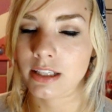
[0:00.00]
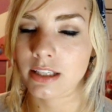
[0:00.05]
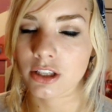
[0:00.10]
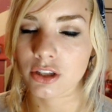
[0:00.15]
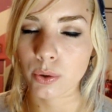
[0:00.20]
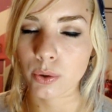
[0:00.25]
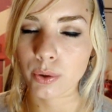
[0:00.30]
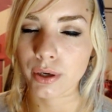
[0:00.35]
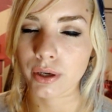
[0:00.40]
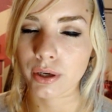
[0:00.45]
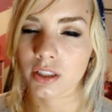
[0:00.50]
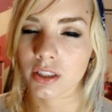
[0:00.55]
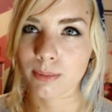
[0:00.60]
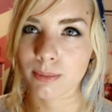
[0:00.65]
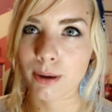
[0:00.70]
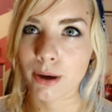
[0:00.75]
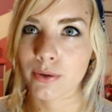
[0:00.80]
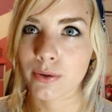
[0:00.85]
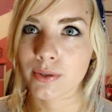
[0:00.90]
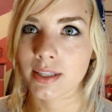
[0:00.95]
tutorials the
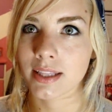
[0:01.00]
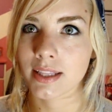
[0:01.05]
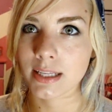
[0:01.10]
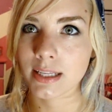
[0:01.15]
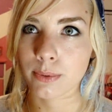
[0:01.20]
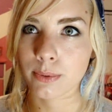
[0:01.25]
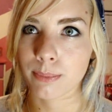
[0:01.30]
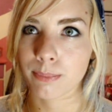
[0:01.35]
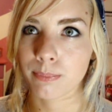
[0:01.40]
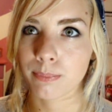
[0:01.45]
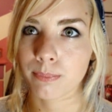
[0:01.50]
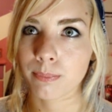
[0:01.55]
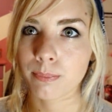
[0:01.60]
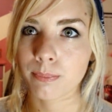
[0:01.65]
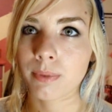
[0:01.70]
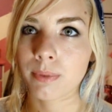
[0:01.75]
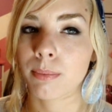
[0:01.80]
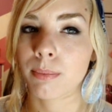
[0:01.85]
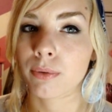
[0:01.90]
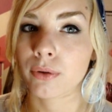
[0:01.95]
most, and that's what
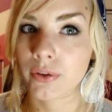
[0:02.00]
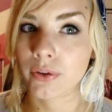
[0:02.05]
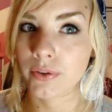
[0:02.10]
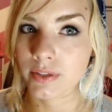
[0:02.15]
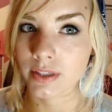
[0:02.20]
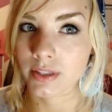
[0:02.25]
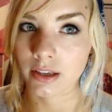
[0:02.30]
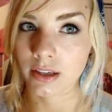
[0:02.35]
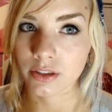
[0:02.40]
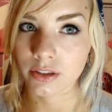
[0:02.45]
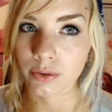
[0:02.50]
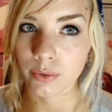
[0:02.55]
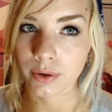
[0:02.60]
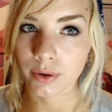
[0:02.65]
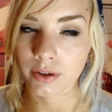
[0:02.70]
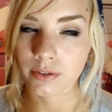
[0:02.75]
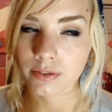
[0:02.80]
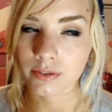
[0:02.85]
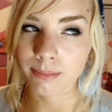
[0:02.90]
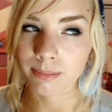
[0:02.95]
people use in their
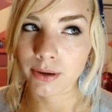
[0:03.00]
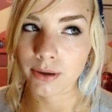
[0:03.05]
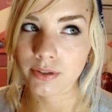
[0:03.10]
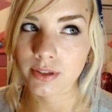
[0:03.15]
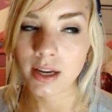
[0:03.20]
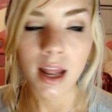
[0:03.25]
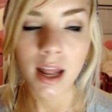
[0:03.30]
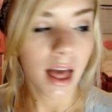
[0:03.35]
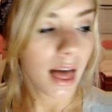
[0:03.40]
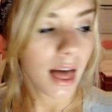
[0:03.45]
tutorials the most.